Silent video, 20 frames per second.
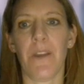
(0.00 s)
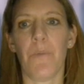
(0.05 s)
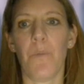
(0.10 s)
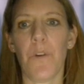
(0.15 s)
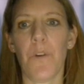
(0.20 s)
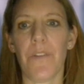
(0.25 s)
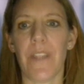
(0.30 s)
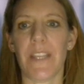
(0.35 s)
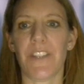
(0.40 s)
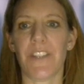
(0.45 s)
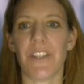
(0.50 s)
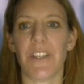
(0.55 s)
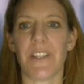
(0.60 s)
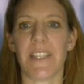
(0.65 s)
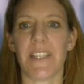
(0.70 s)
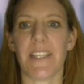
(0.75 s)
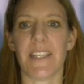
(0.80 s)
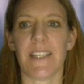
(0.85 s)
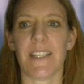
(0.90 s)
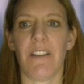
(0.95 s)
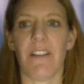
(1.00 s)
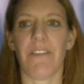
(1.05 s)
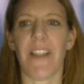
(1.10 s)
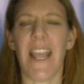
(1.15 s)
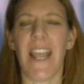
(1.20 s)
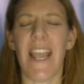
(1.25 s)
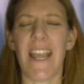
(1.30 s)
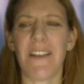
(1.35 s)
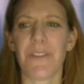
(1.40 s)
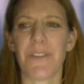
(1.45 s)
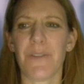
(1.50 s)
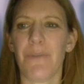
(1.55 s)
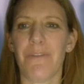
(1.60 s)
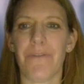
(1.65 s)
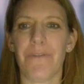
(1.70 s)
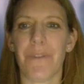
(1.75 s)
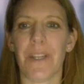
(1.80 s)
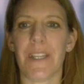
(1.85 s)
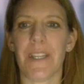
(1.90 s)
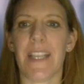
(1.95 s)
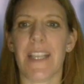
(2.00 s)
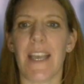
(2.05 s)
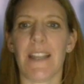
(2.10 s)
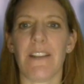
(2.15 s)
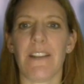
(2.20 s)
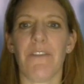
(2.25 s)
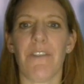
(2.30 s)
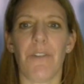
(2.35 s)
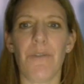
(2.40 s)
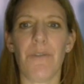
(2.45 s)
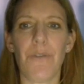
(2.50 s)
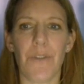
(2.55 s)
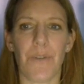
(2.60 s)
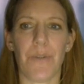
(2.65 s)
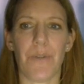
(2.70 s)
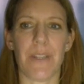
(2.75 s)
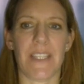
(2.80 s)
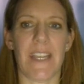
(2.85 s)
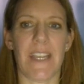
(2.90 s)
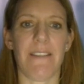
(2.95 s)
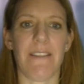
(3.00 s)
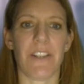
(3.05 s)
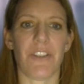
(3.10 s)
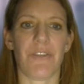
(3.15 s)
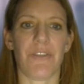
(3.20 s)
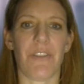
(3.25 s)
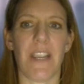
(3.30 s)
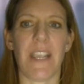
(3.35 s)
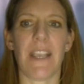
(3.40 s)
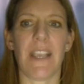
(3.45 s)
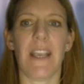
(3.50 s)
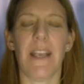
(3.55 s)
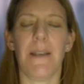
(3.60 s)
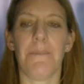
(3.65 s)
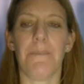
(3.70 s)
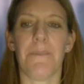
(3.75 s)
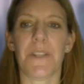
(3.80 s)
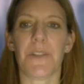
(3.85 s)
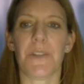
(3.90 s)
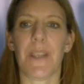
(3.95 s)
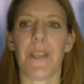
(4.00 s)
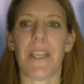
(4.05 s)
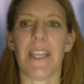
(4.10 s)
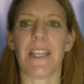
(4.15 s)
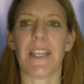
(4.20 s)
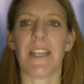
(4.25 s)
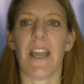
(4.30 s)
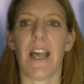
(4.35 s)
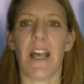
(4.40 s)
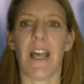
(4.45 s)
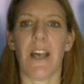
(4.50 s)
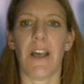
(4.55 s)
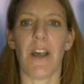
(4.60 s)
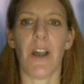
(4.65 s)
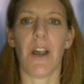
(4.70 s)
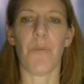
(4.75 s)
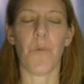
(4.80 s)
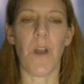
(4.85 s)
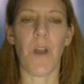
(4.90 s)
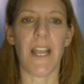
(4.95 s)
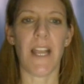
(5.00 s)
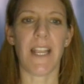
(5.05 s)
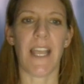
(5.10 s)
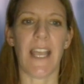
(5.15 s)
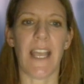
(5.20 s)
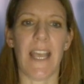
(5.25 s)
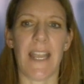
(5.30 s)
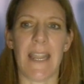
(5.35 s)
what their duties are, and how to avoid that awkward territory between a worker,